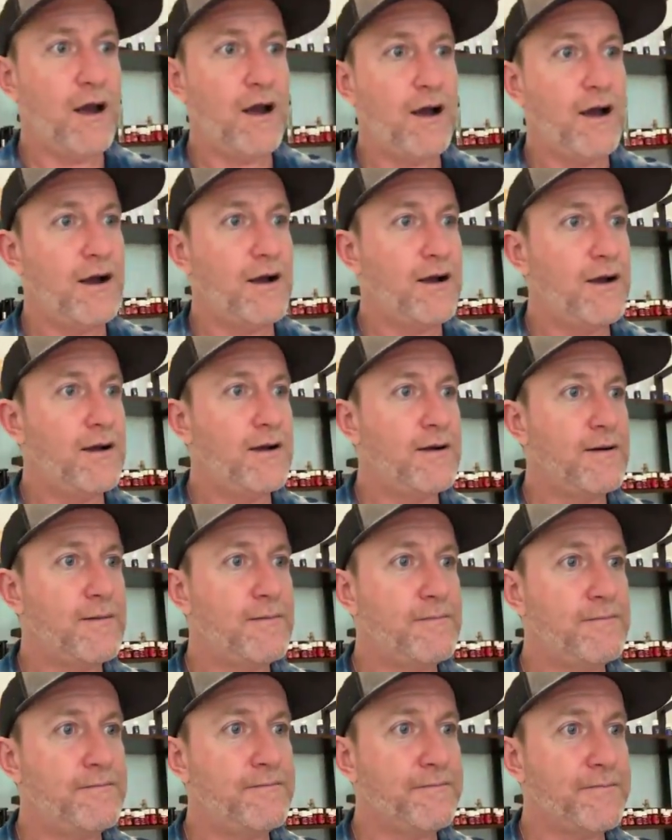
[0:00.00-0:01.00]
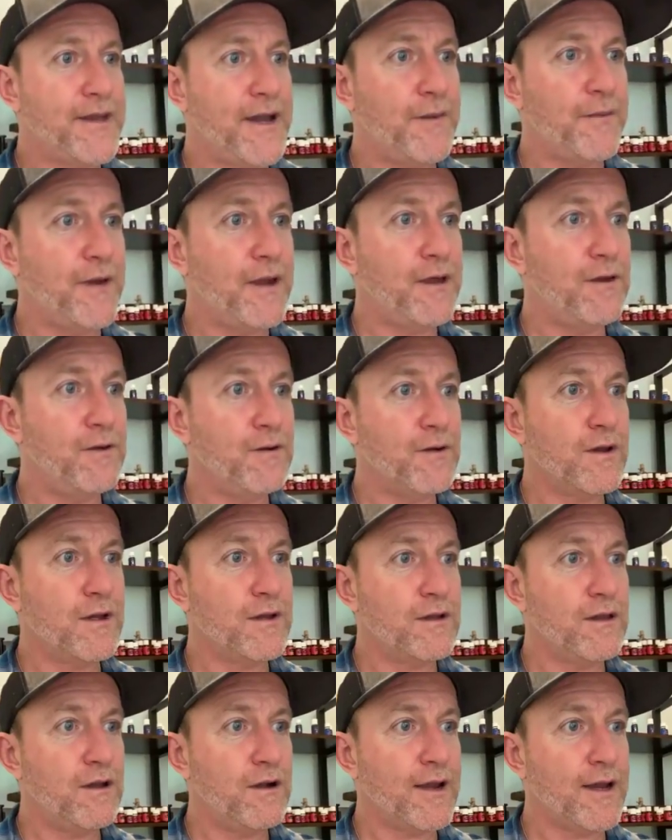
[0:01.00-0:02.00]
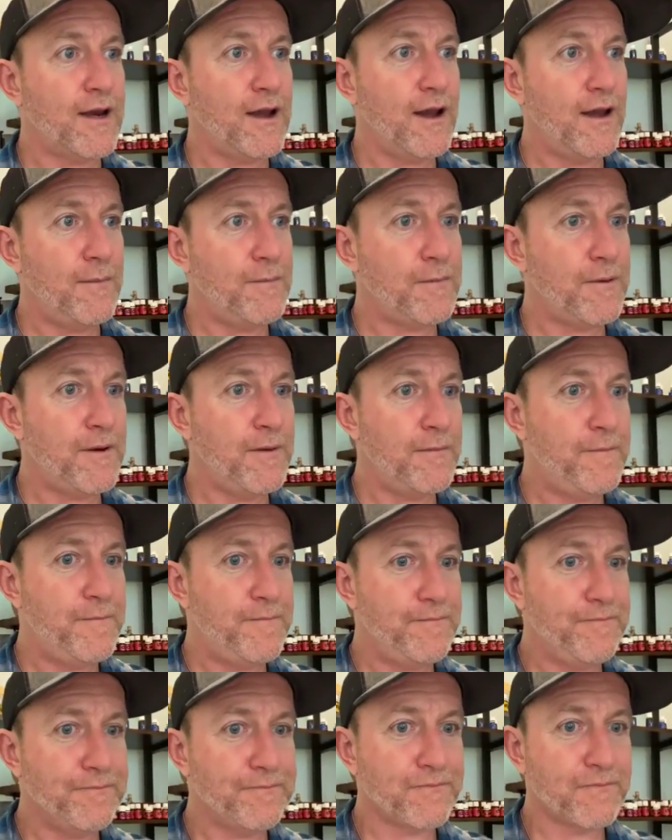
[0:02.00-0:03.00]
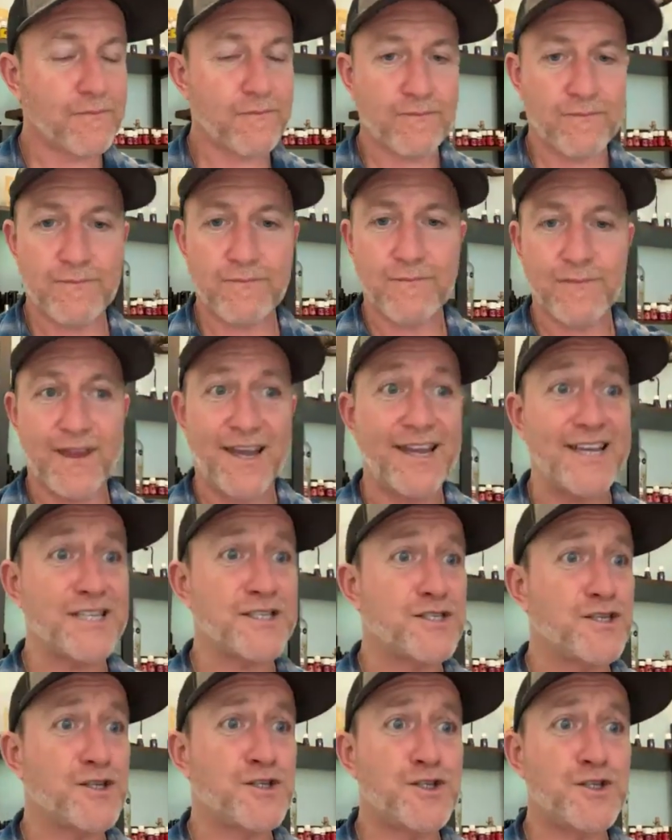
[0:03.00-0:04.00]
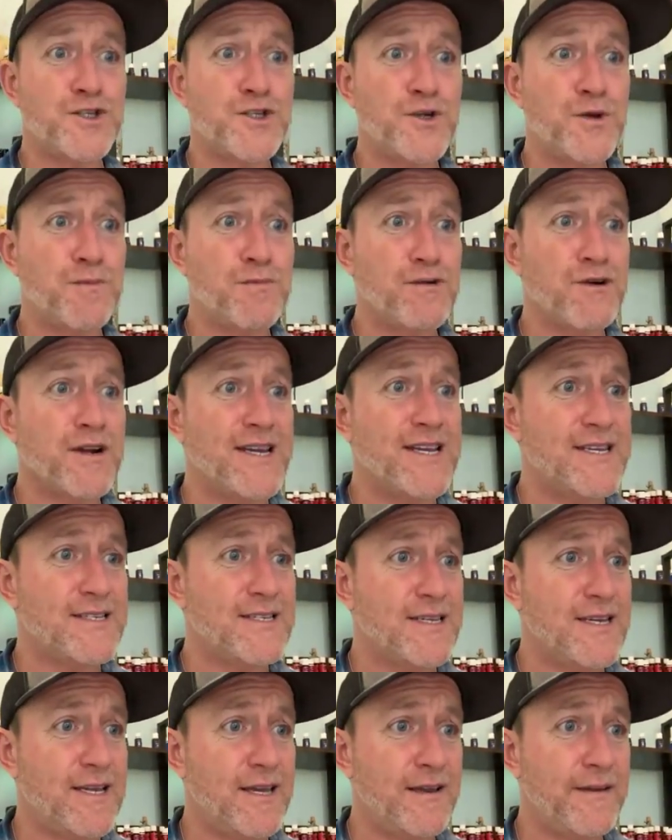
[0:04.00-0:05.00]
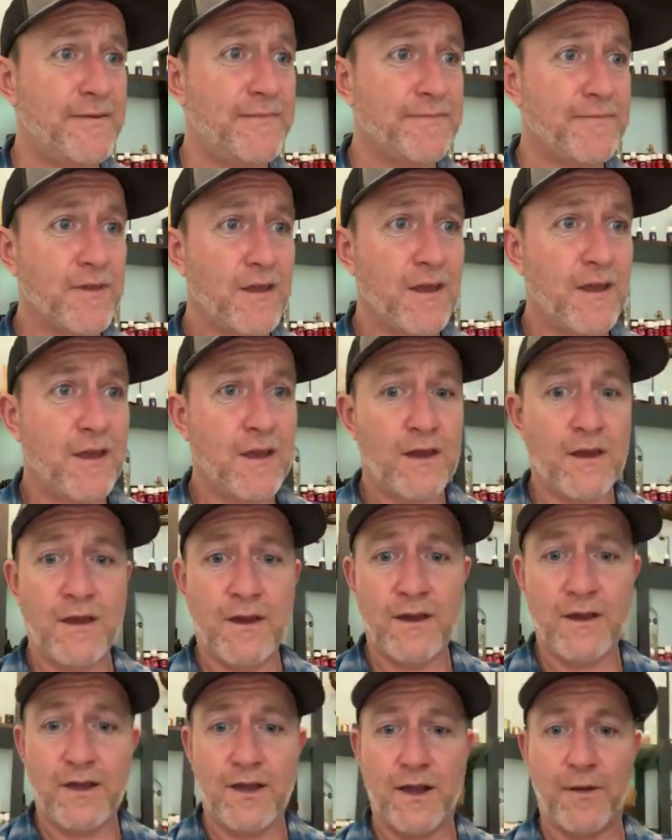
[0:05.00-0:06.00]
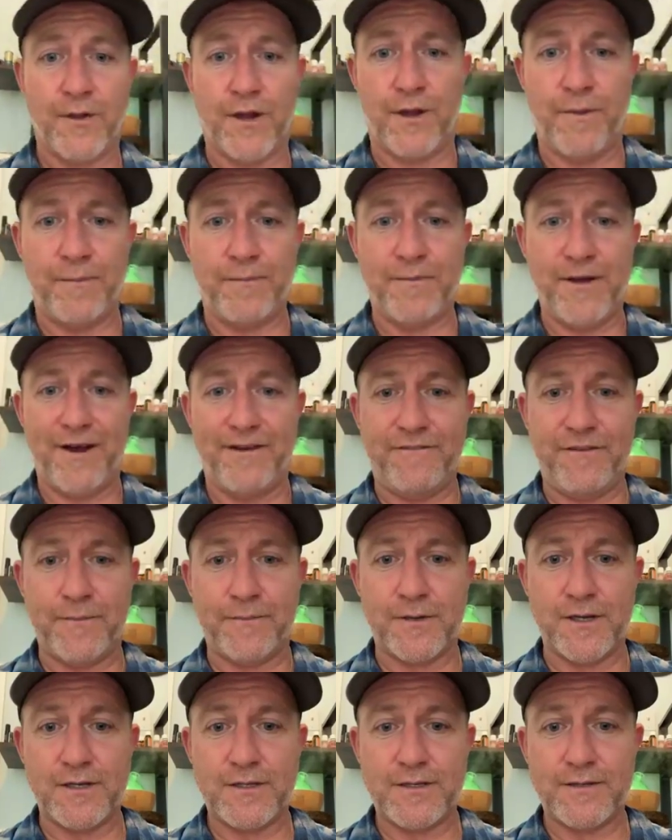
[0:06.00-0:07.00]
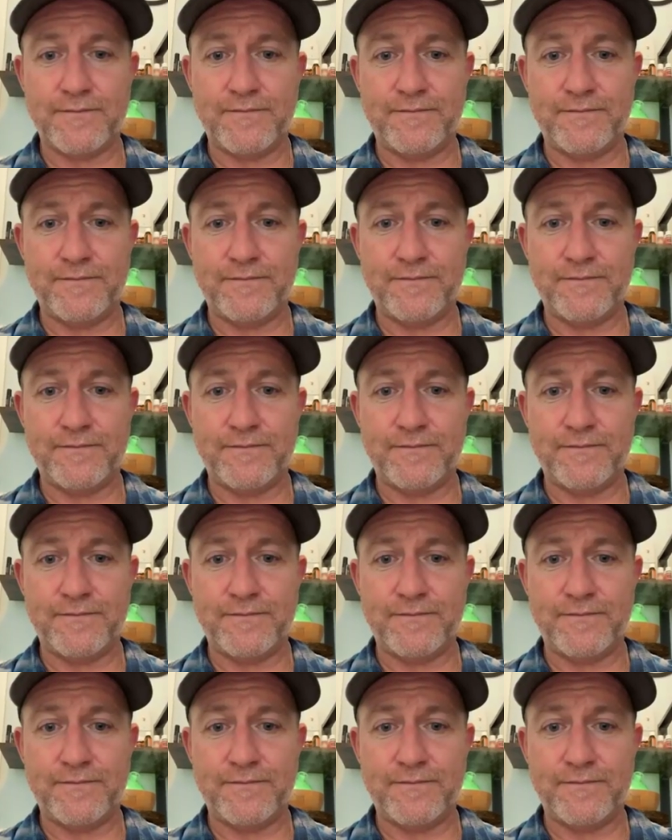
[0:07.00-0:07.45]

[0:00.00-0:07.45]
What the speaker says: That way you can look it up. It's super easy. Here we go. I'll flip this.